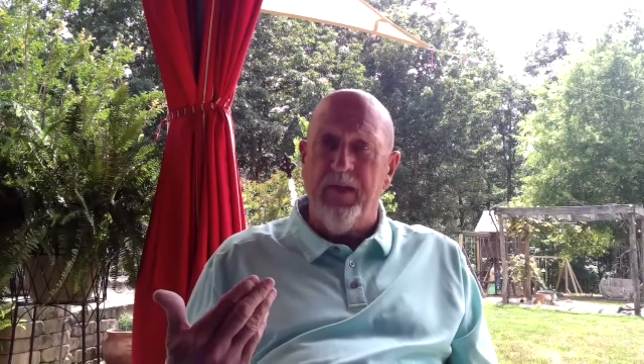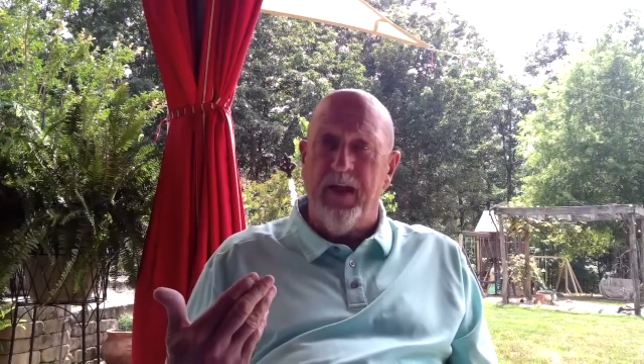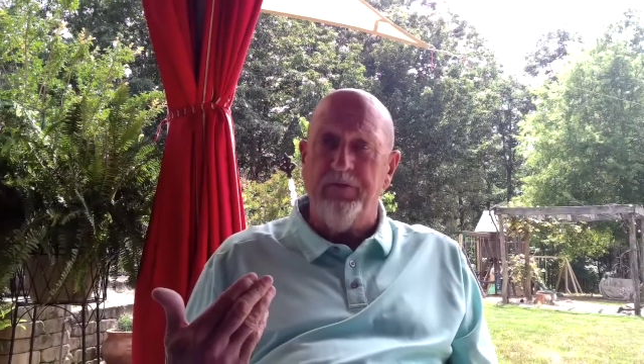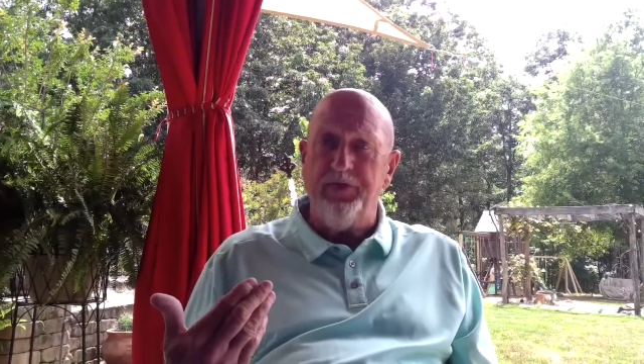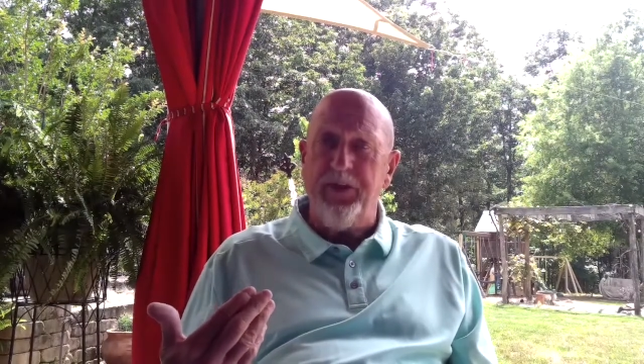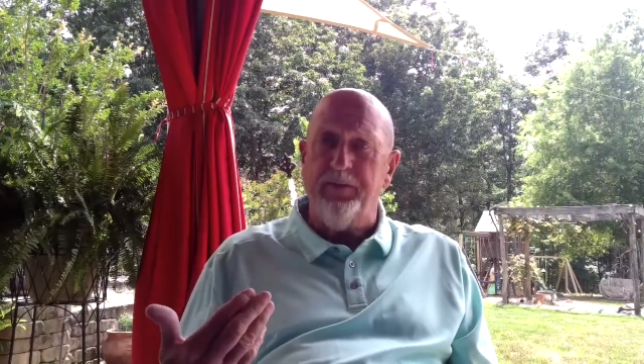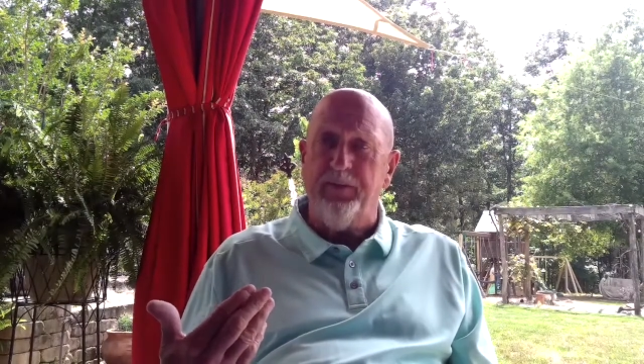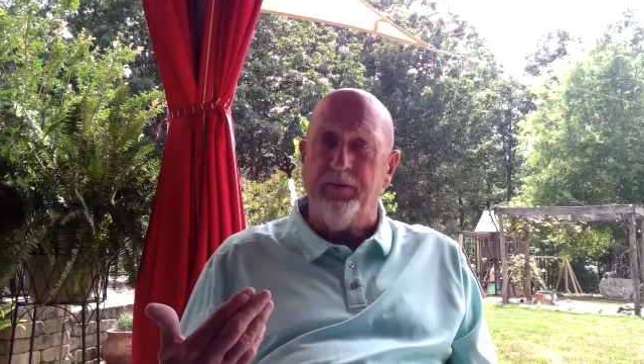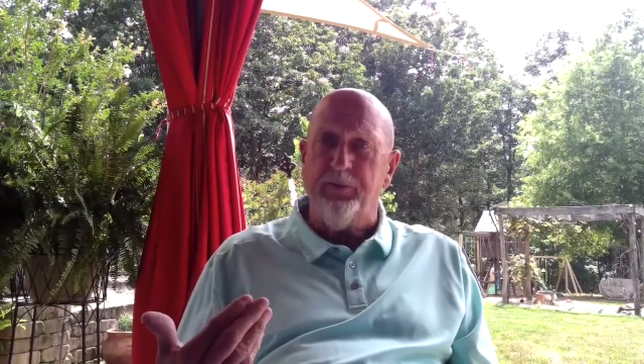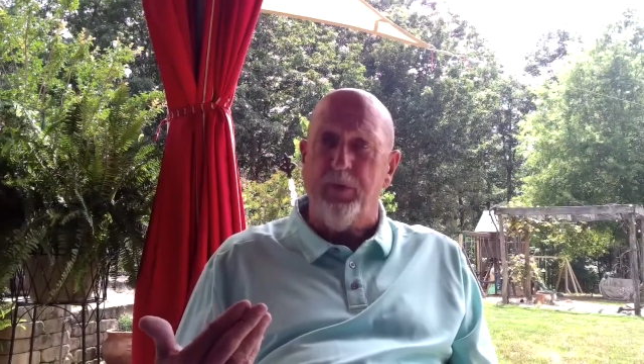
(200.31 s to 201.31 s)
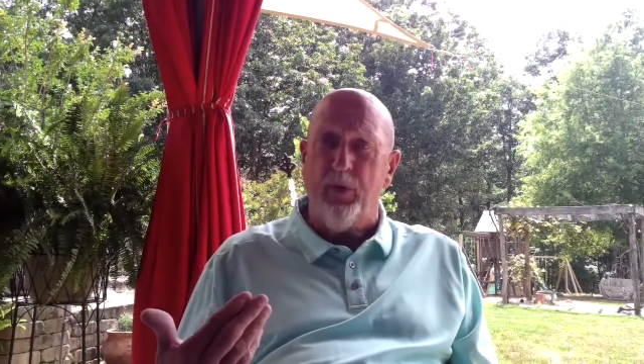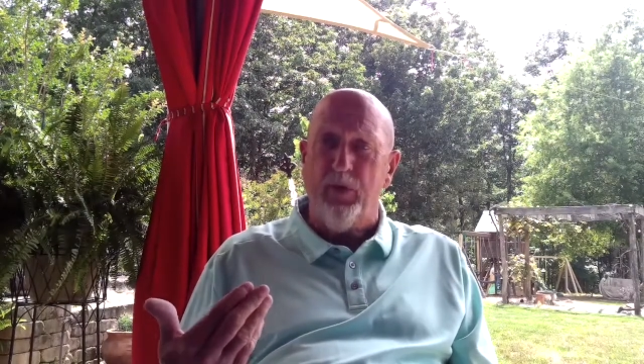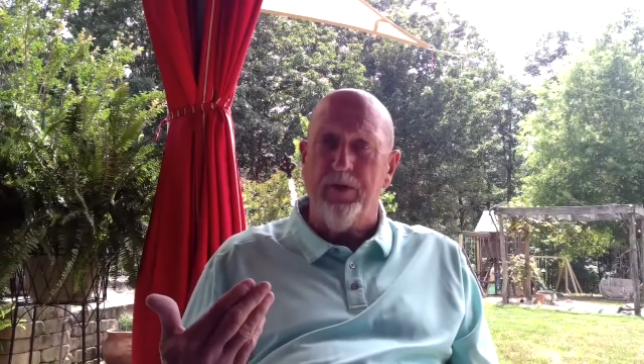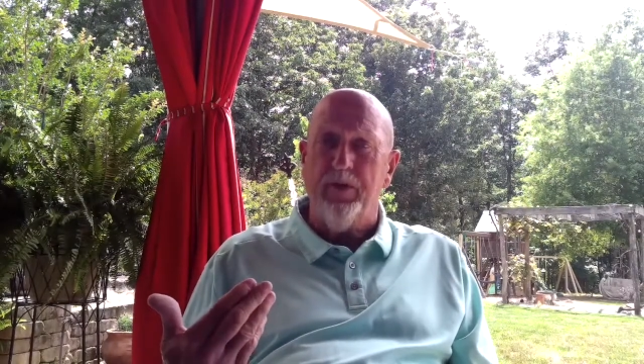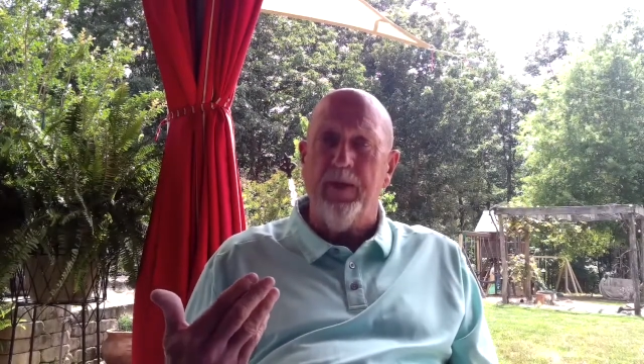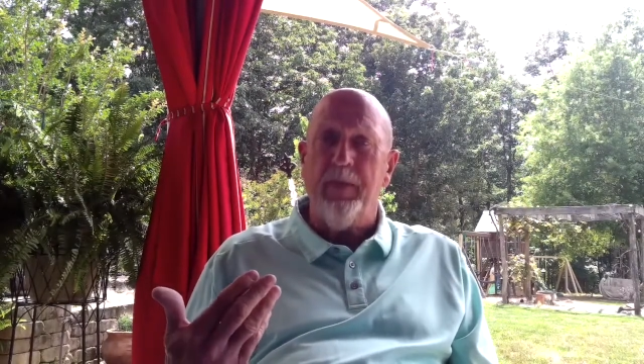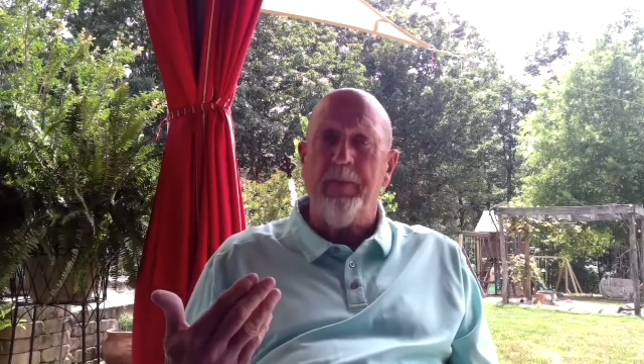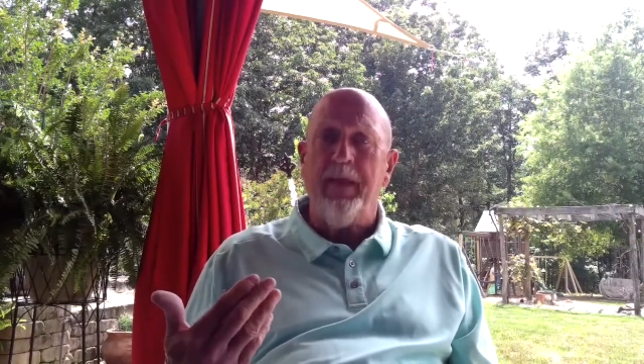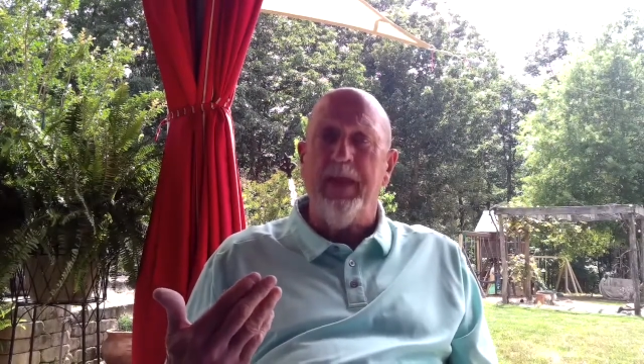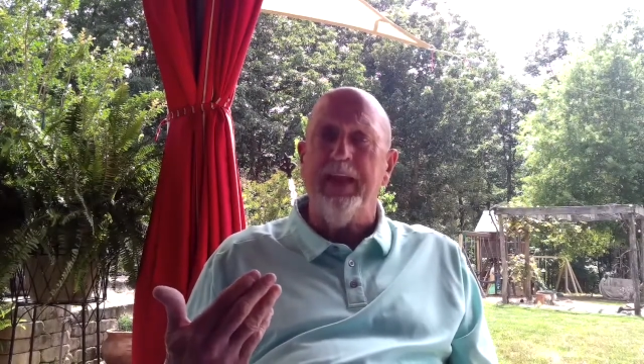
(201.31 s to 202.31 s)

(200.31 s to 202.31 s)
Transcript: of Jesus' birth,